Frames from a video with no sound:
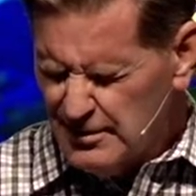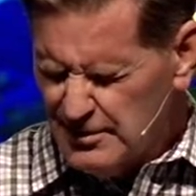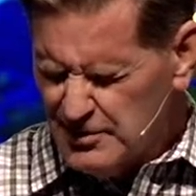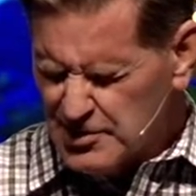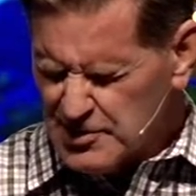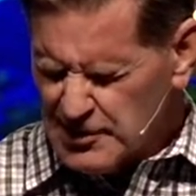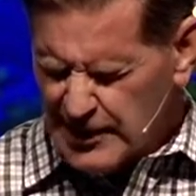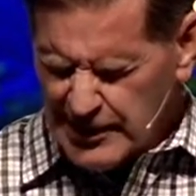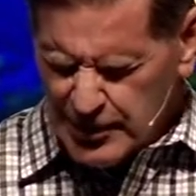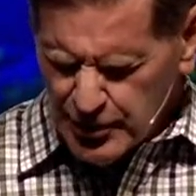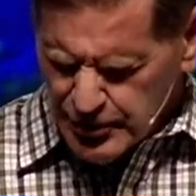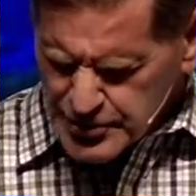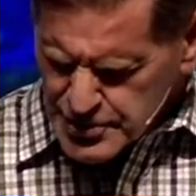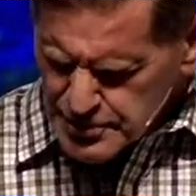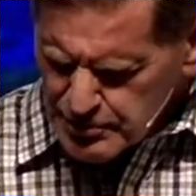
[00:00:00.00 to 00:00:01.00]
Just let it
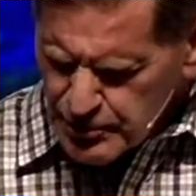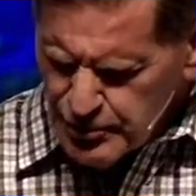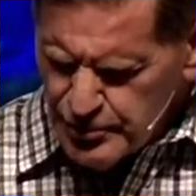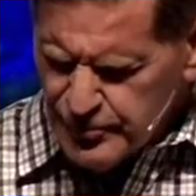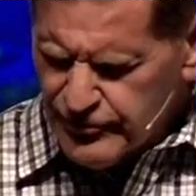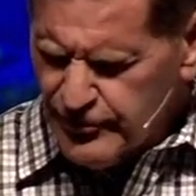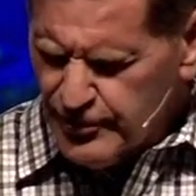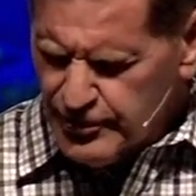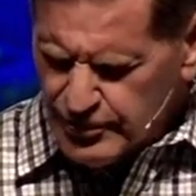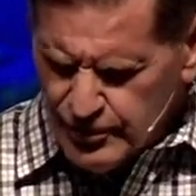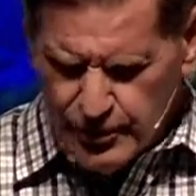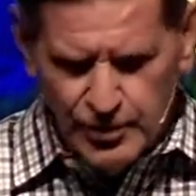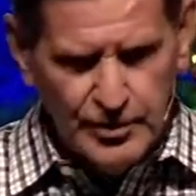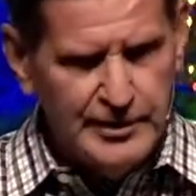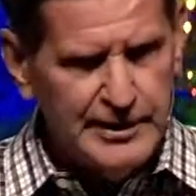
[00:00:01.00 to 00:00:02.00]
go smooth for your
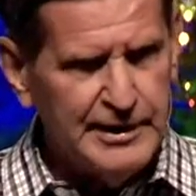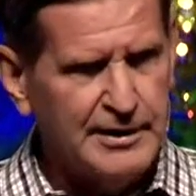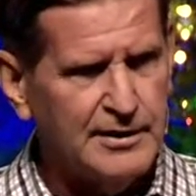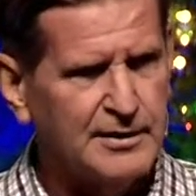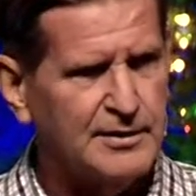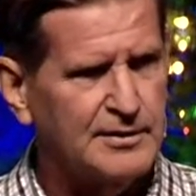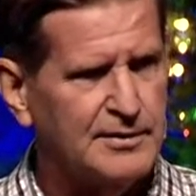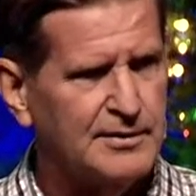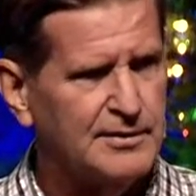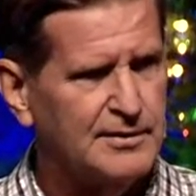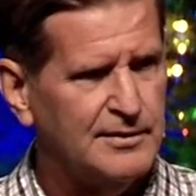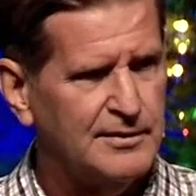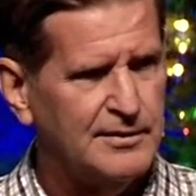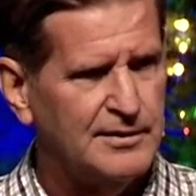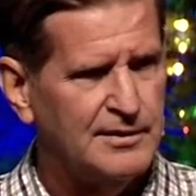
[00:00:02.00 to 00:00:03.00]
glory.
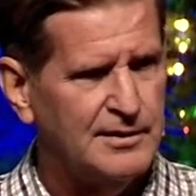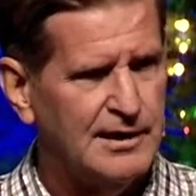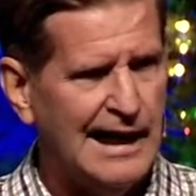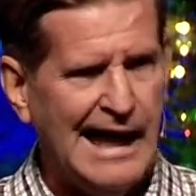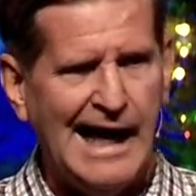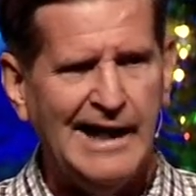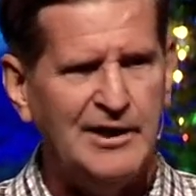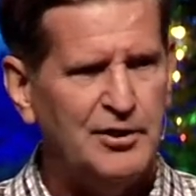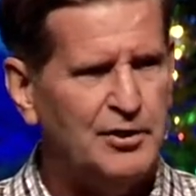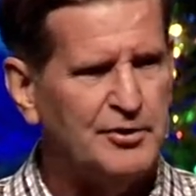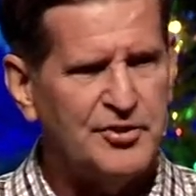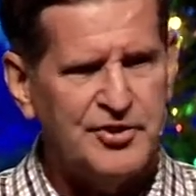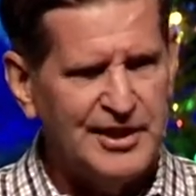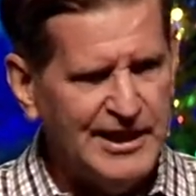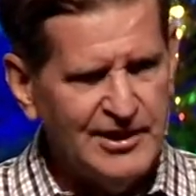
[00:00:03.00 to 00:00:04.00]
I don't
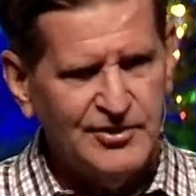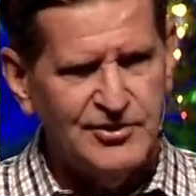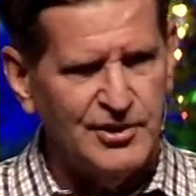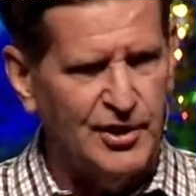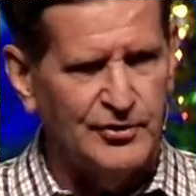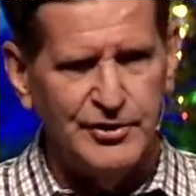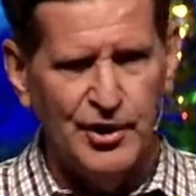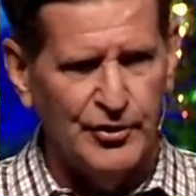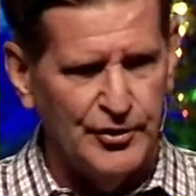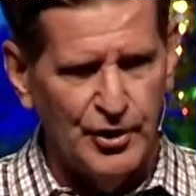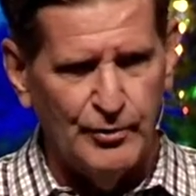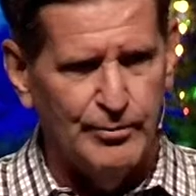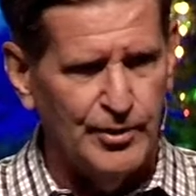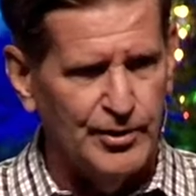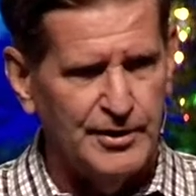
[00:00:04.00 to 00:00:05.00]
think so, Dodo
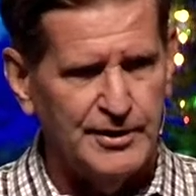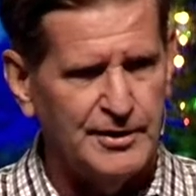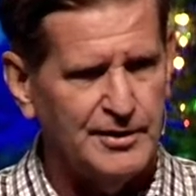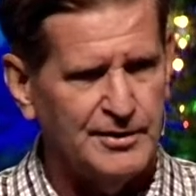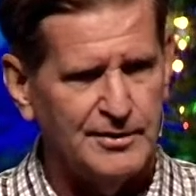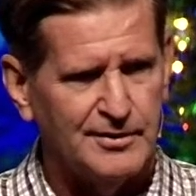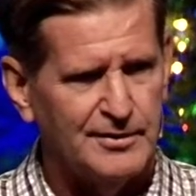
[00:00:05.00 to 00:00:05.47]
Bird.